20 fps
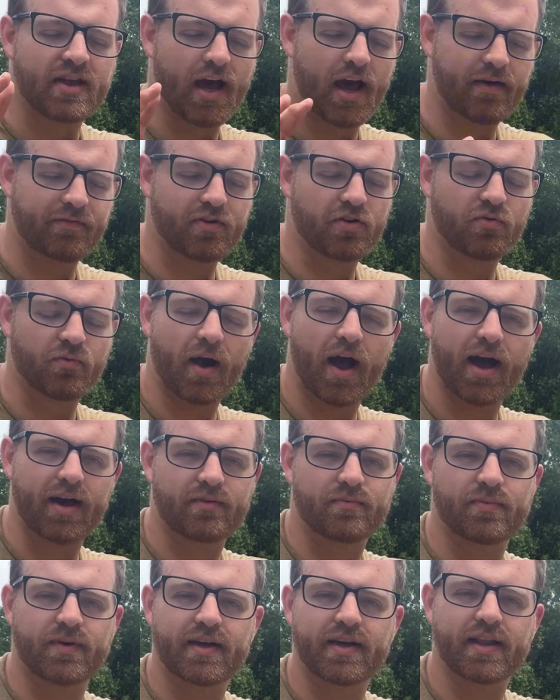rod
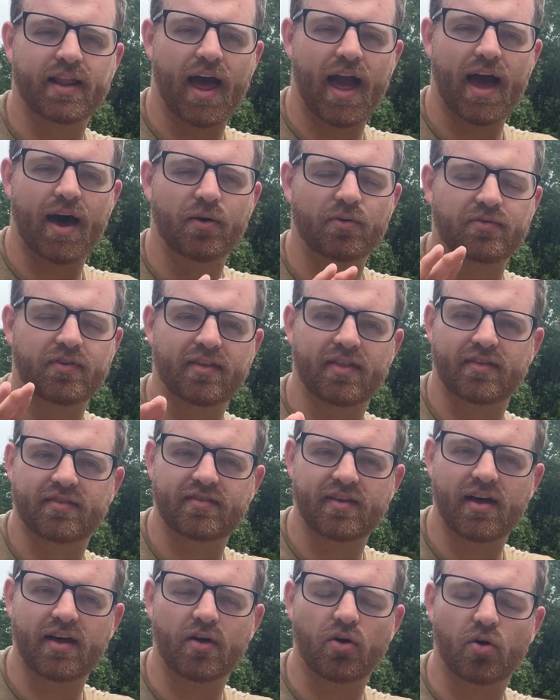and reel out to the
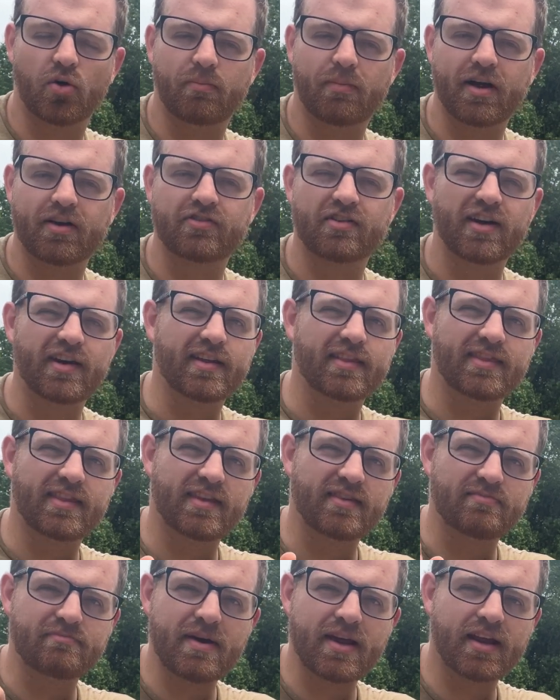sun a whole bunch,
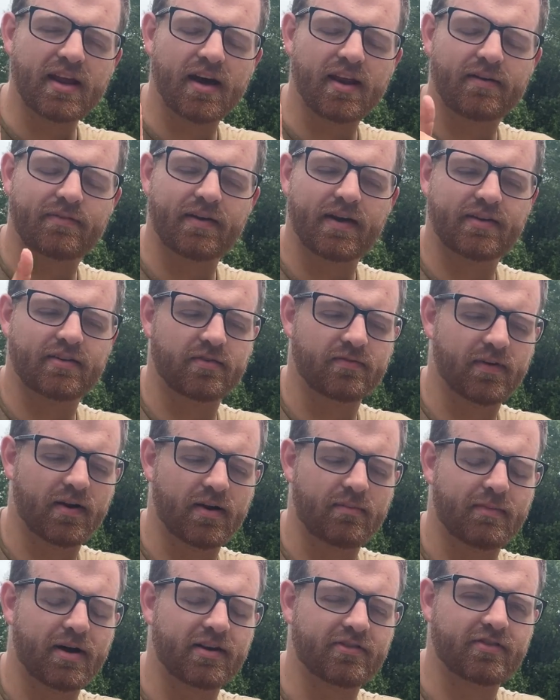this may not affect you
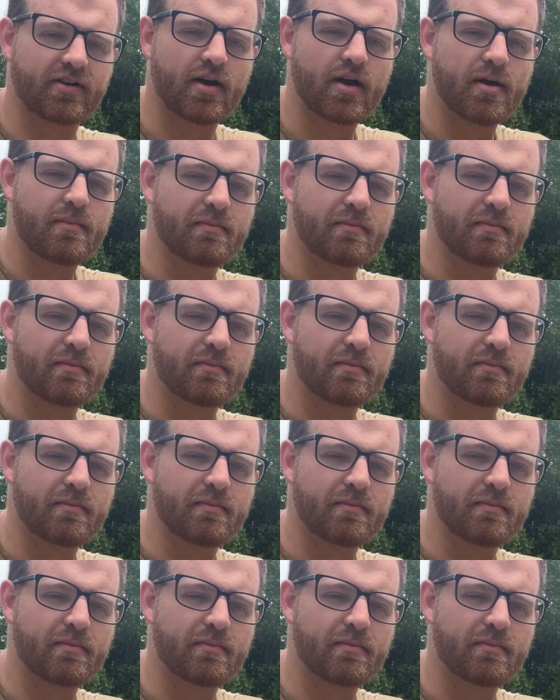very much.